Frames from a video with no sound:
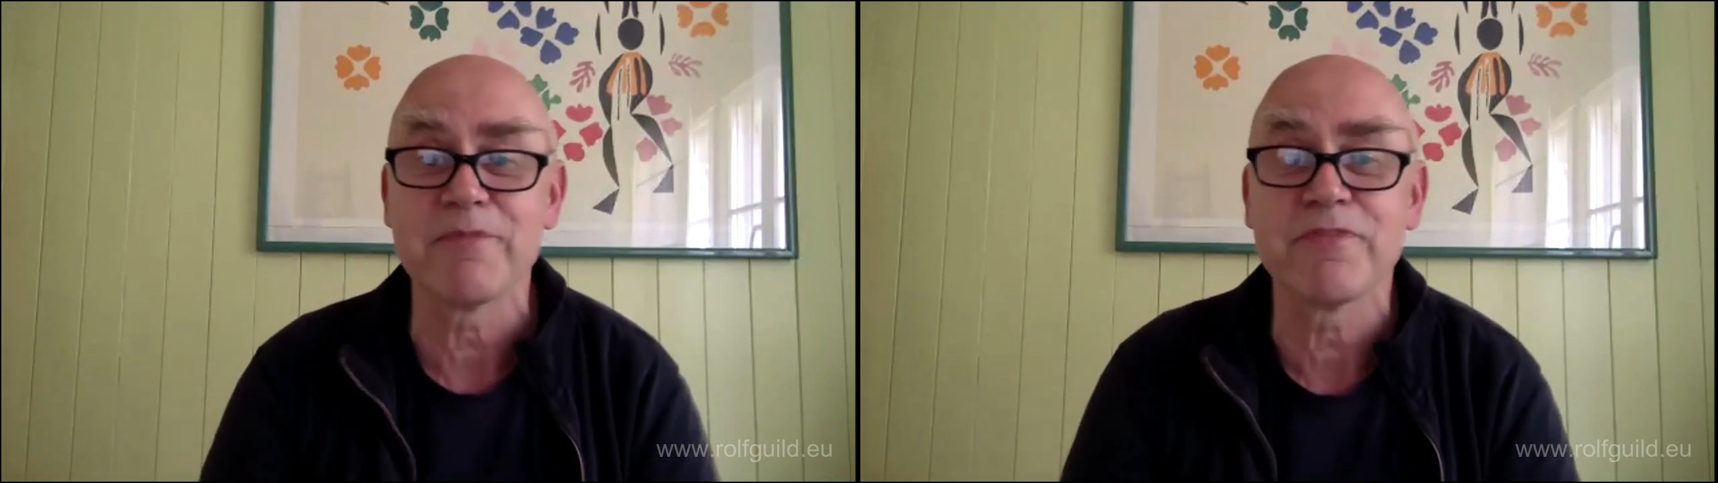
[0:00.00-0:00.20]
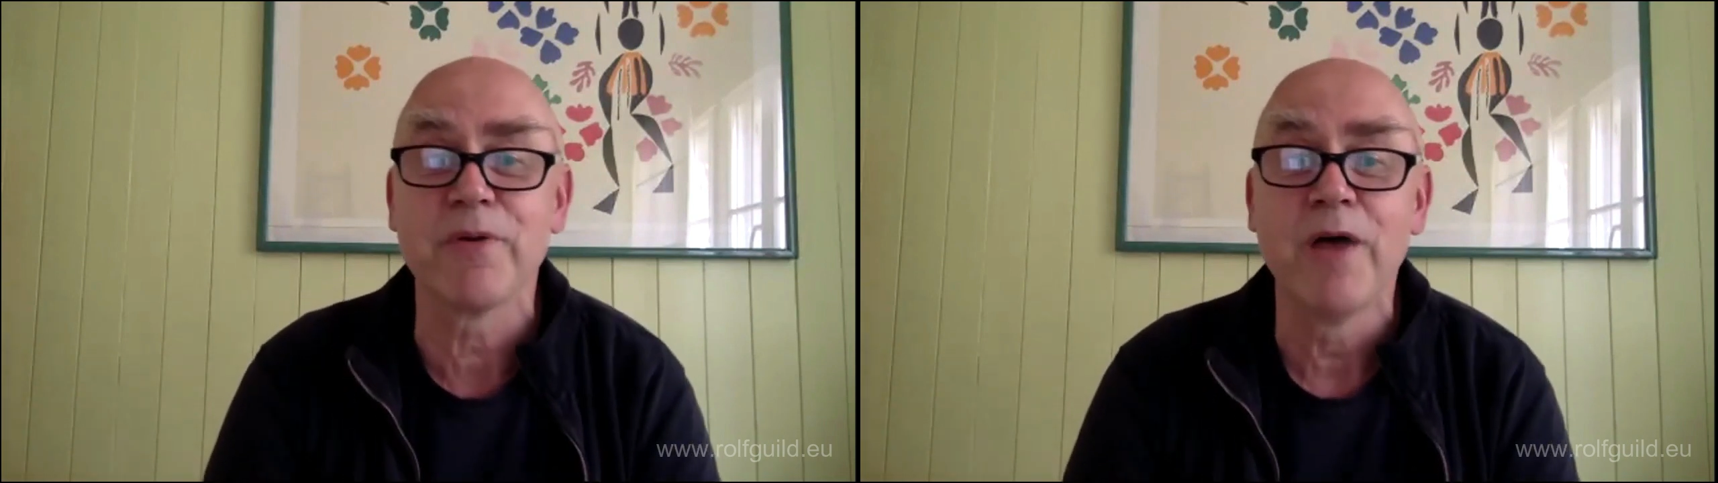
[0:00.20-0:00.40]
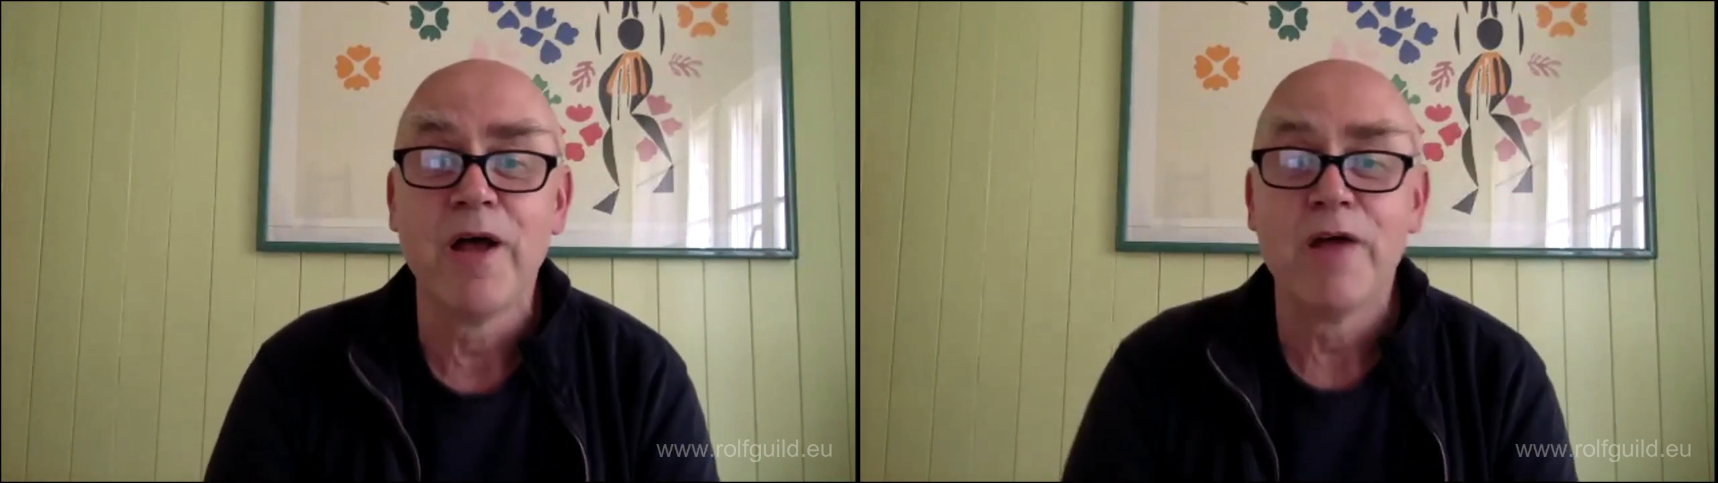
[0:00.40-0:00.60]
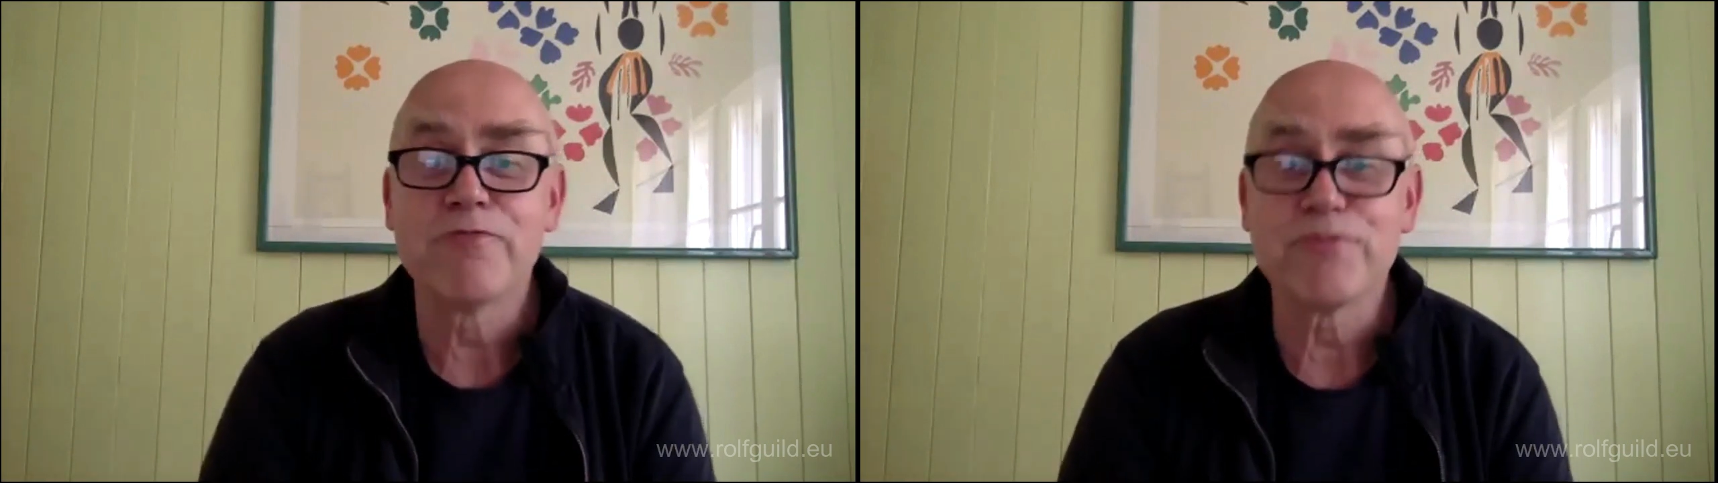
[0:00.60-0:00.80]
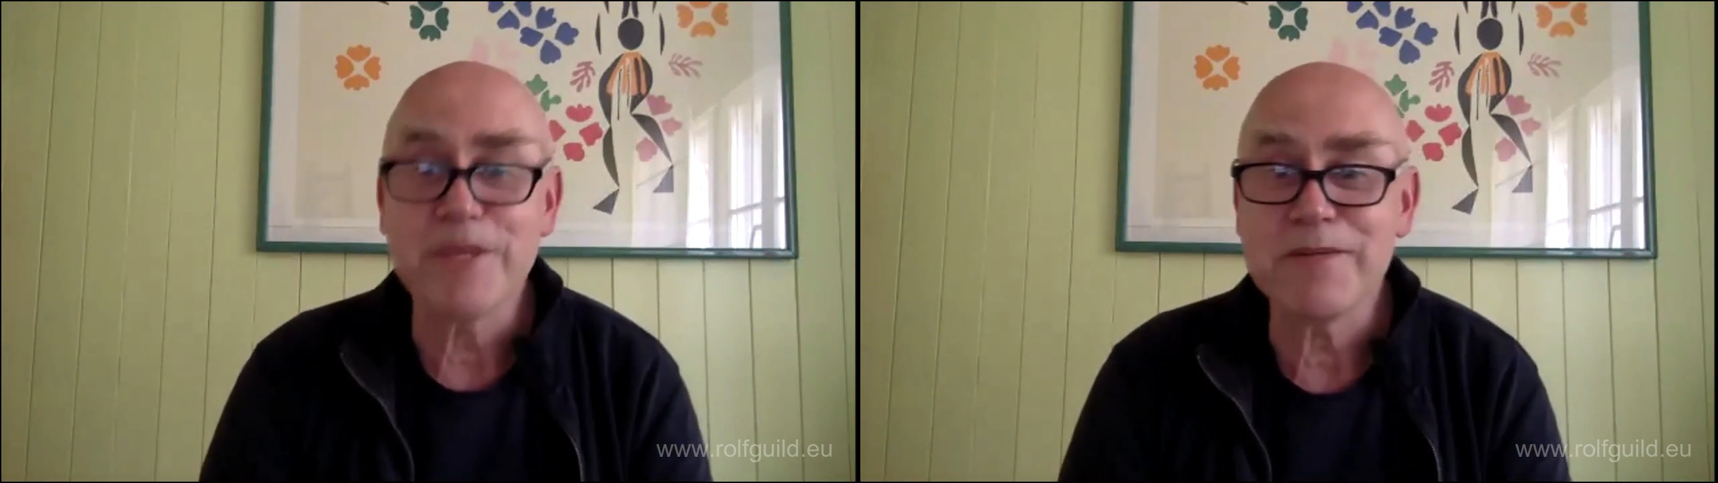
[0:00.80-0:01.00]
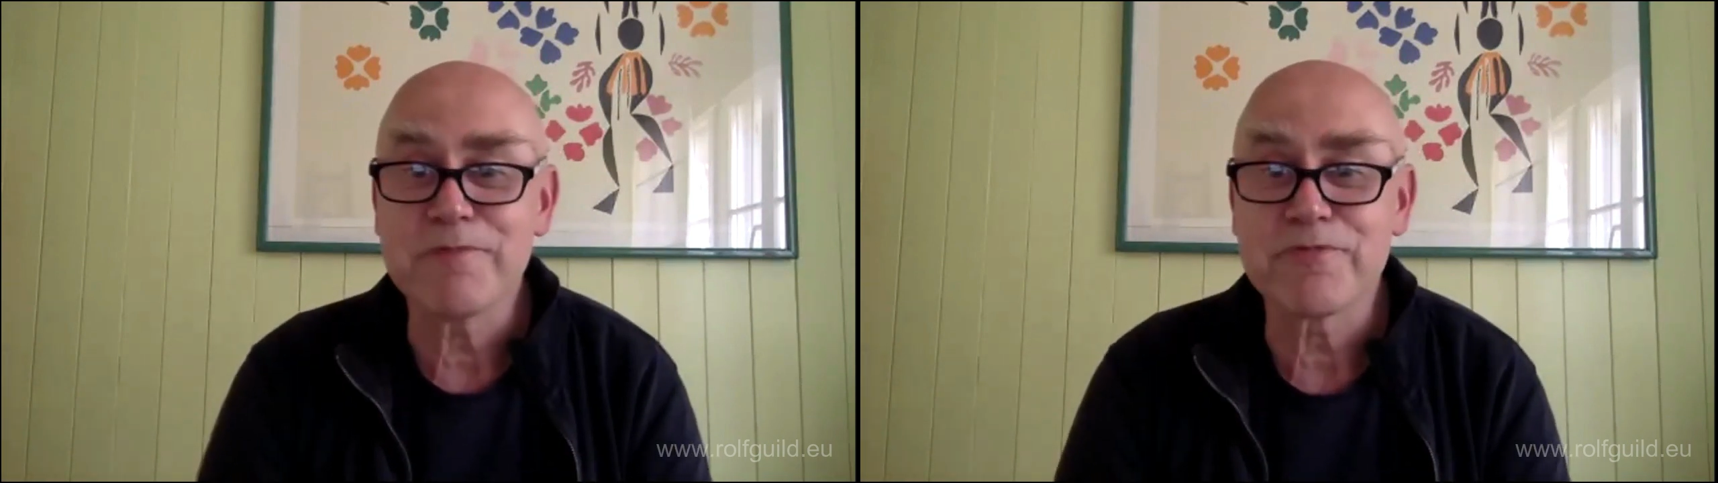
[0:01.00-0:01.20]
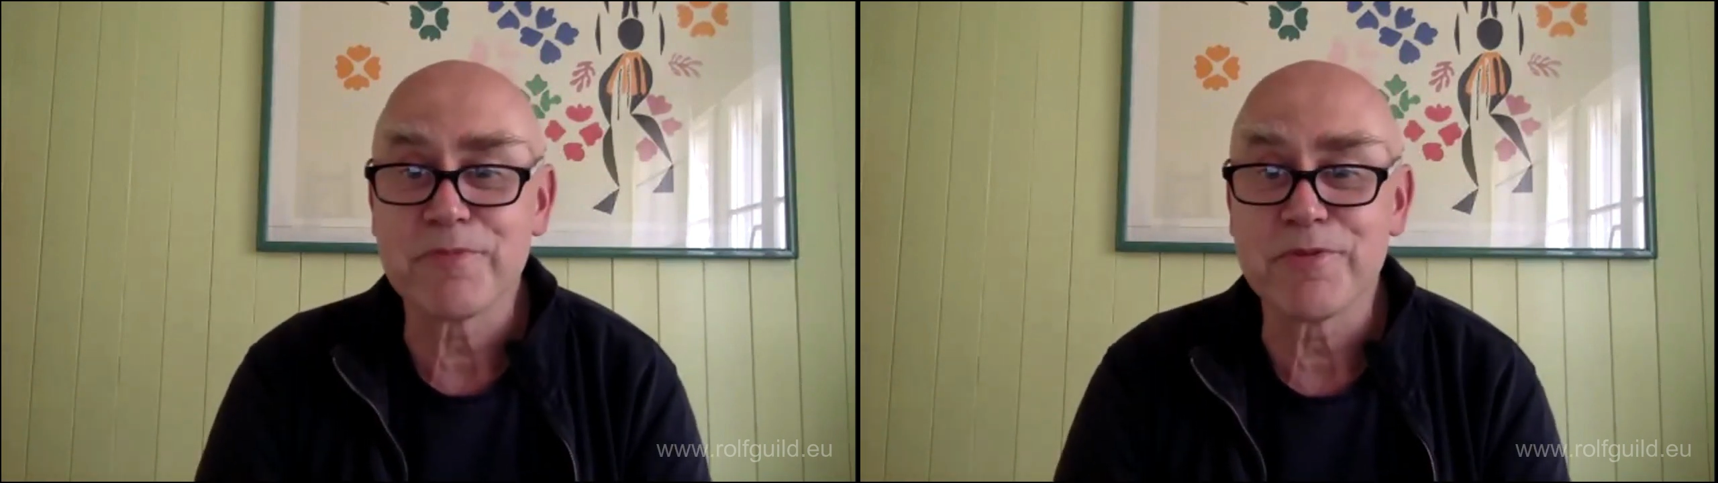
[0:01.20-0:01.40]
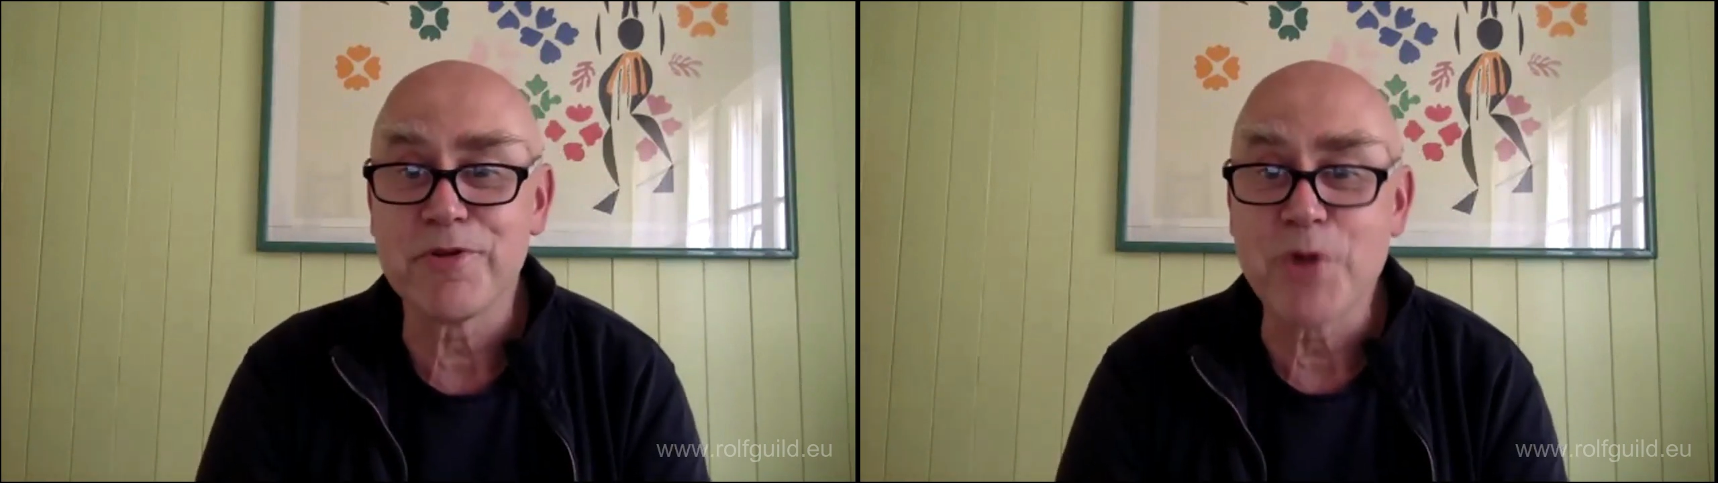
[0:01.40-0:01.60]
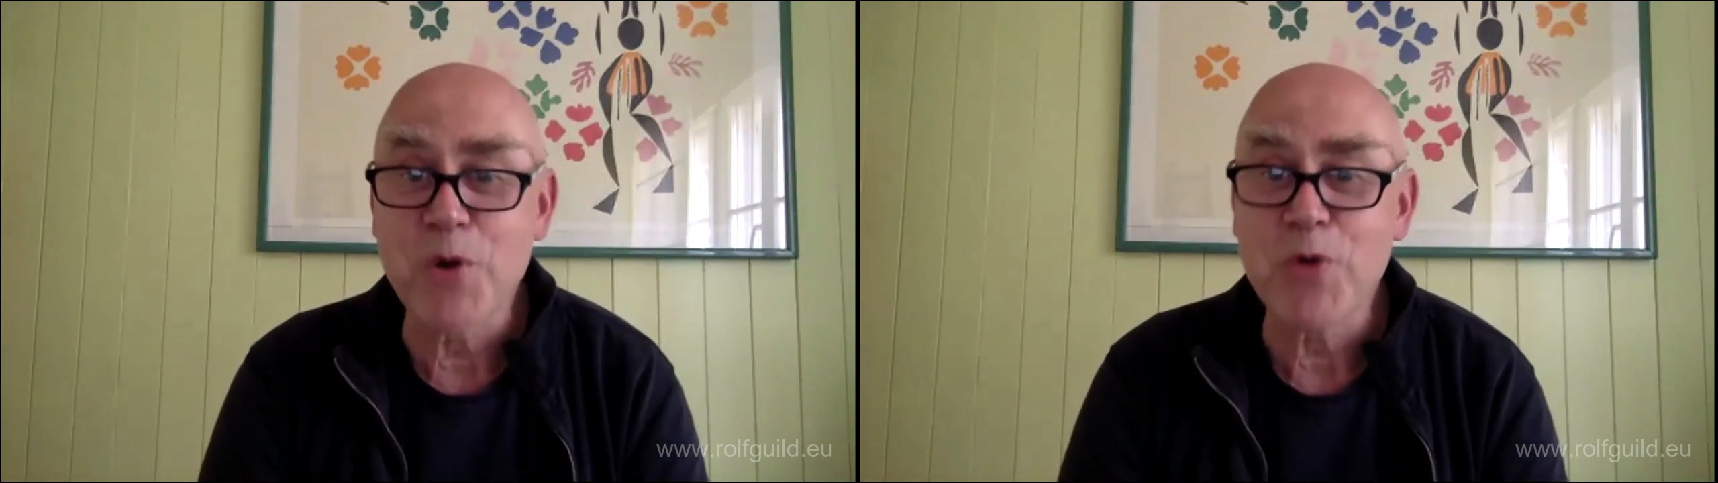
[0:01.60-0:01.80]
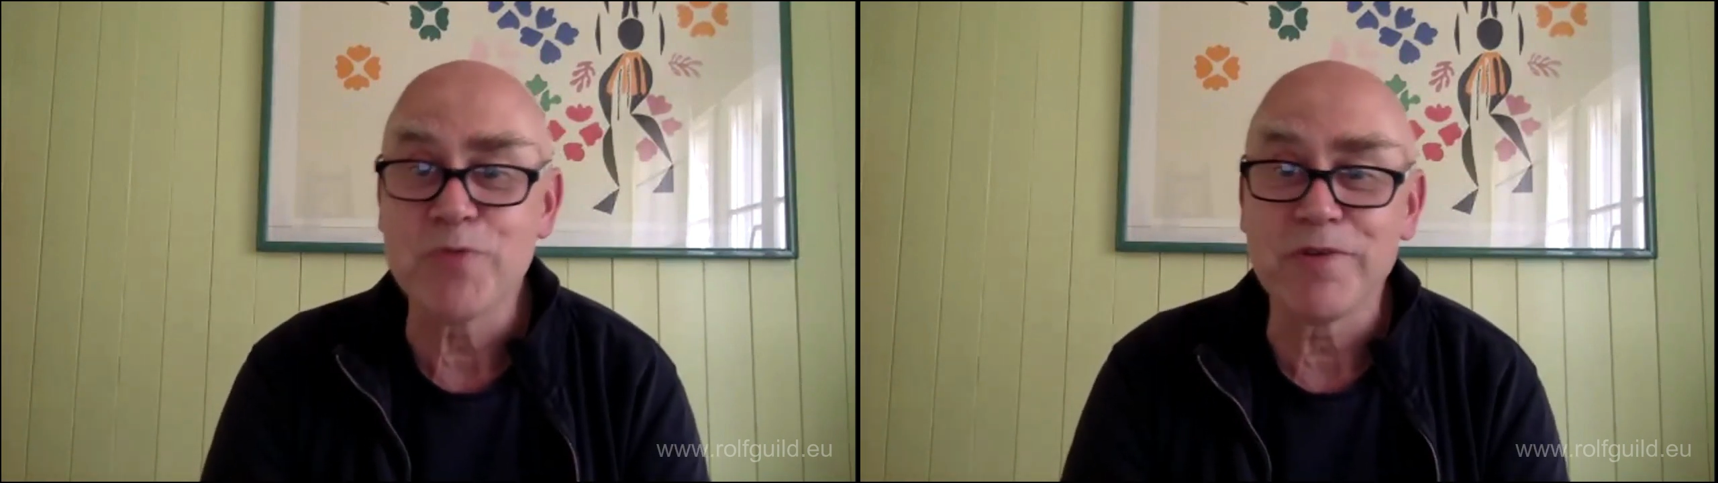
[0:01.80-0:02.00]
So freedom from the
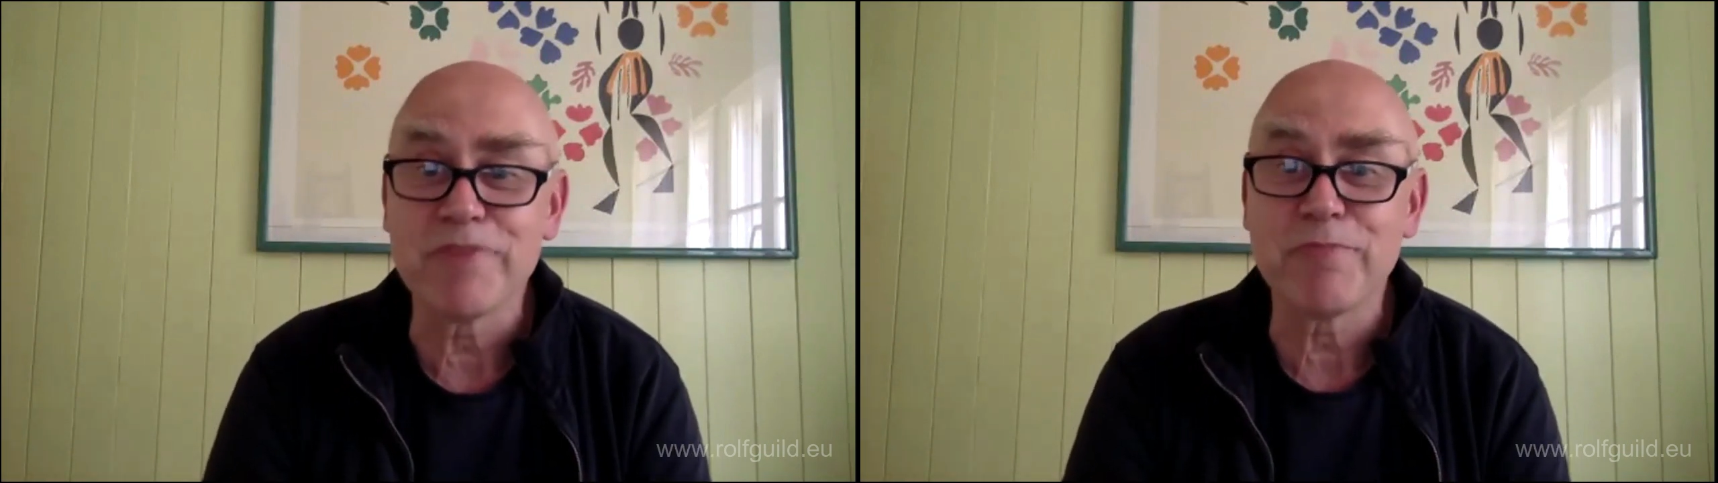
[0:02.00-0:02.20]
known would have